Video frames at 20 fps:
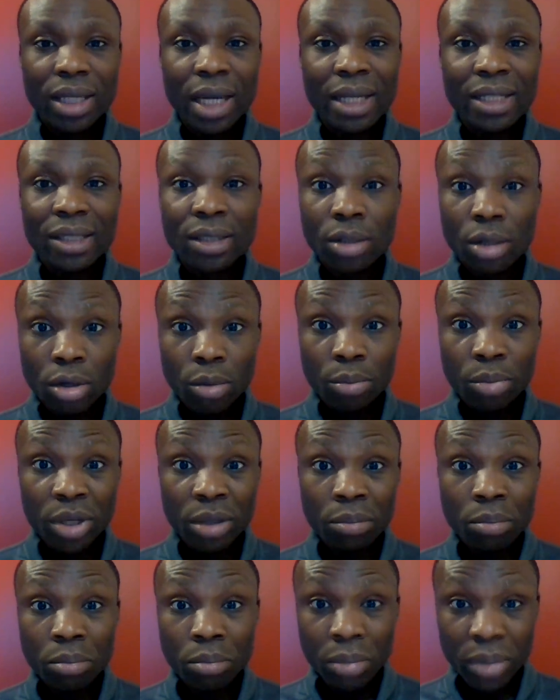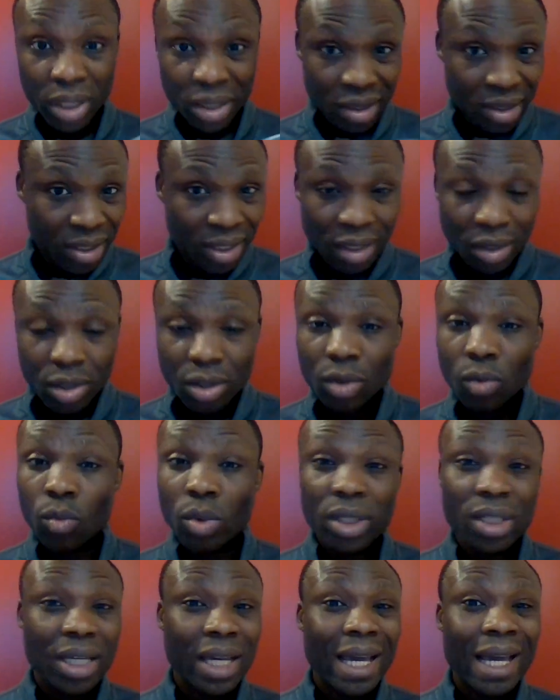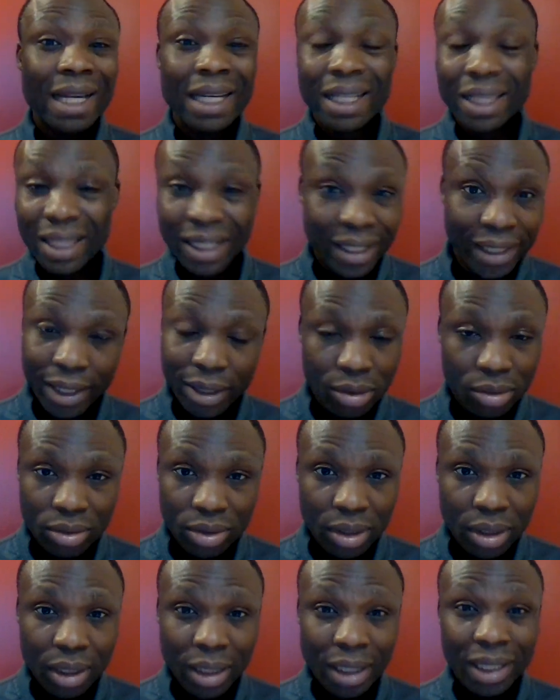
has not been mixed with anything else